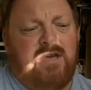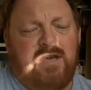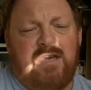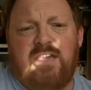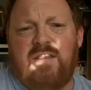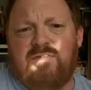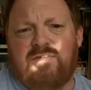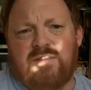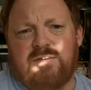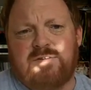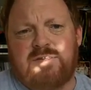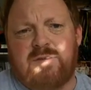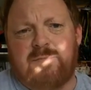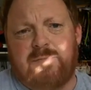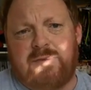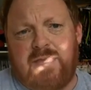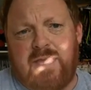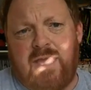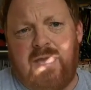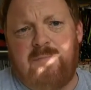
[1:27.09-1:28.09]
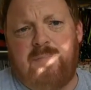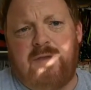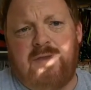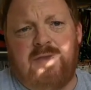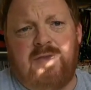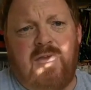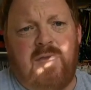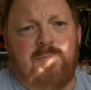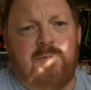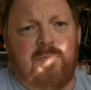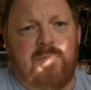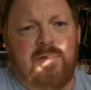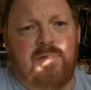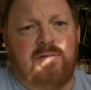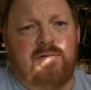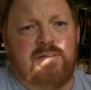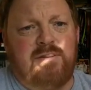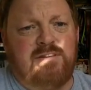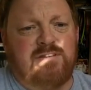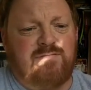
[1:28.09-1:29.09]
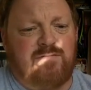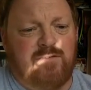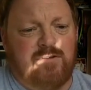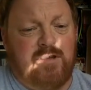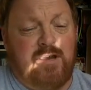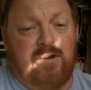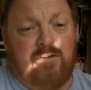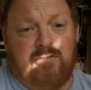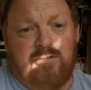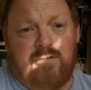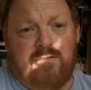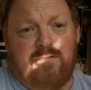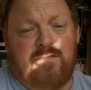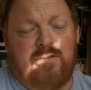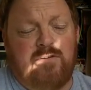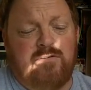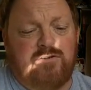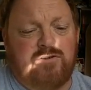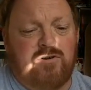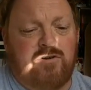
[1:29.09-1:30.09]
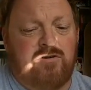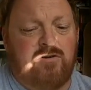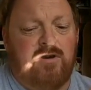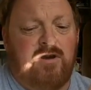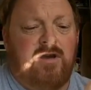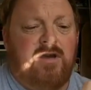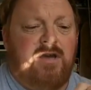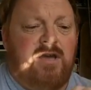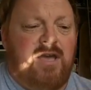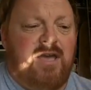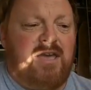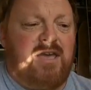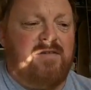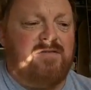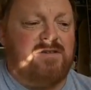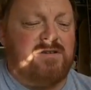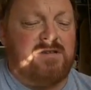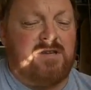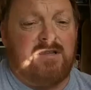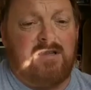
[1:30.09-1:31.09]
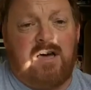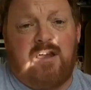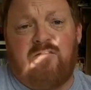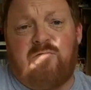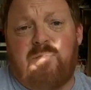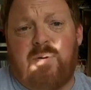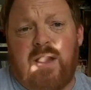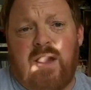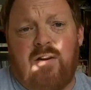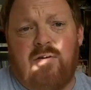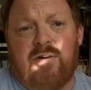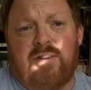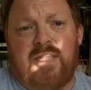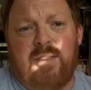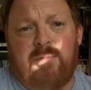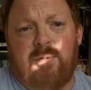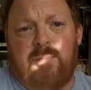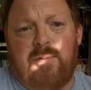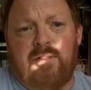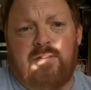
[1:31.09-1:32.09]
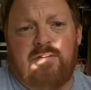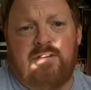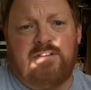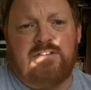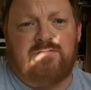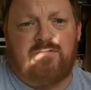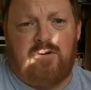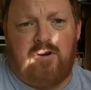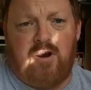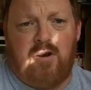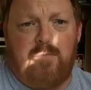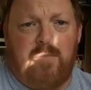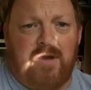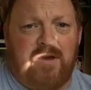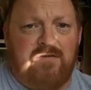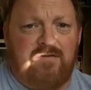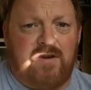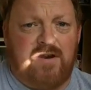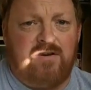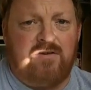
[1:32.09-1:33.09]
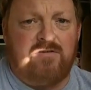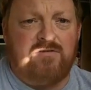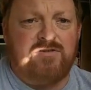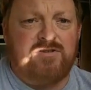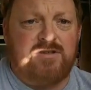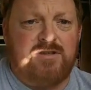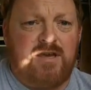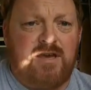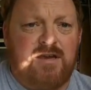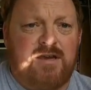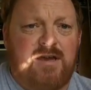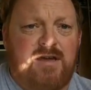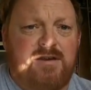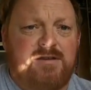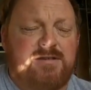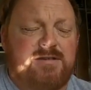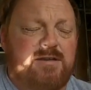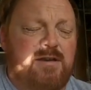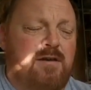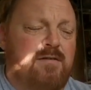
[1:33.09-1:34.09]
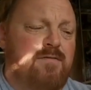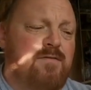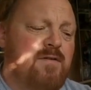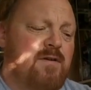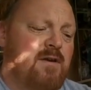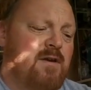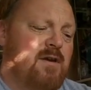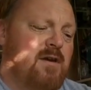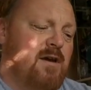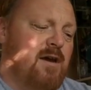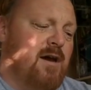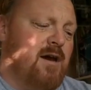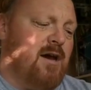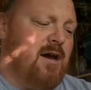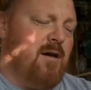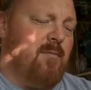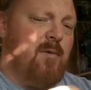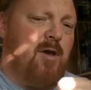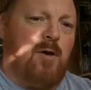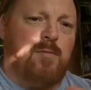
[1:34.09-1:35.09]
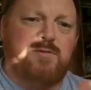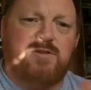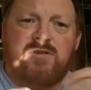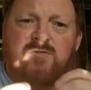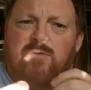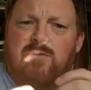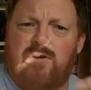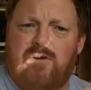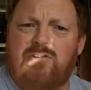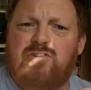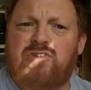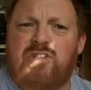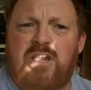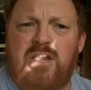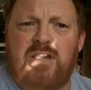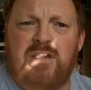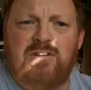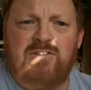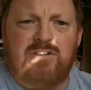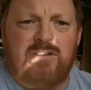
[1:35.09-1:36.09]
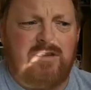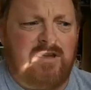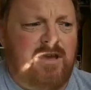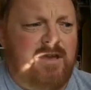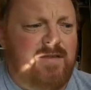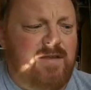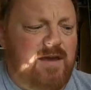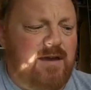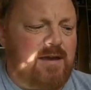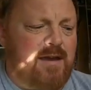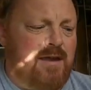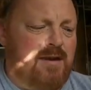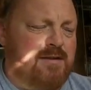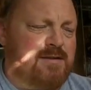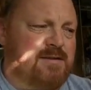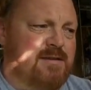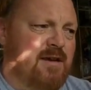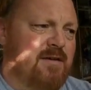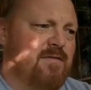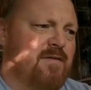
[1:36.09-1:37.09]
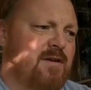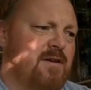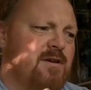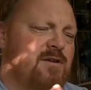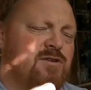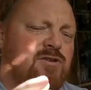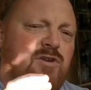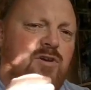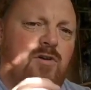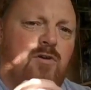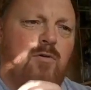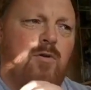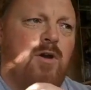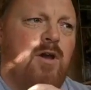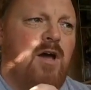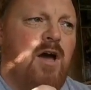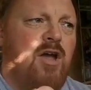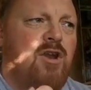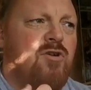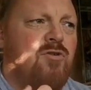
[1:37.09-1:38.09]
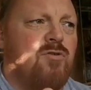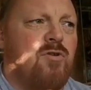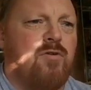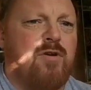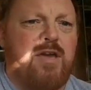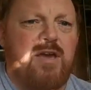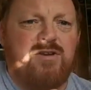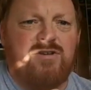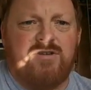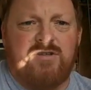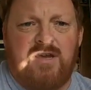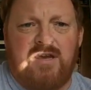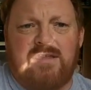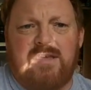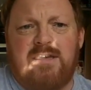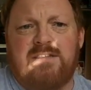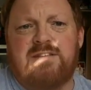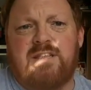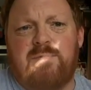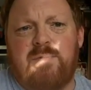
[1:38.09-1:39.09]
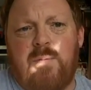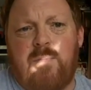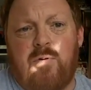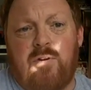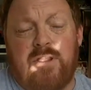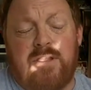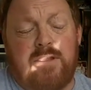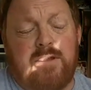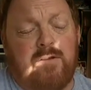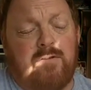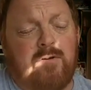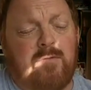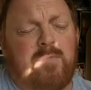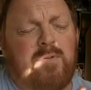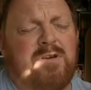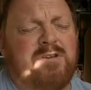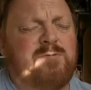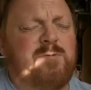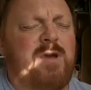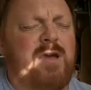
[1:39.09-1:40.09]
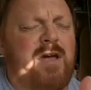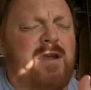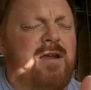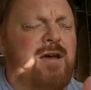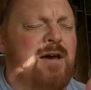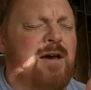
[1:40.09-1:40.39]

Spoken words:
It gives us some camping capabilities for later in the future. It gives us a lot of power capabilities for our big vendors and that kind of stuff. Helps us with our stage and that kind of stuff. So a new location like that's going to be pretty killer. Plus we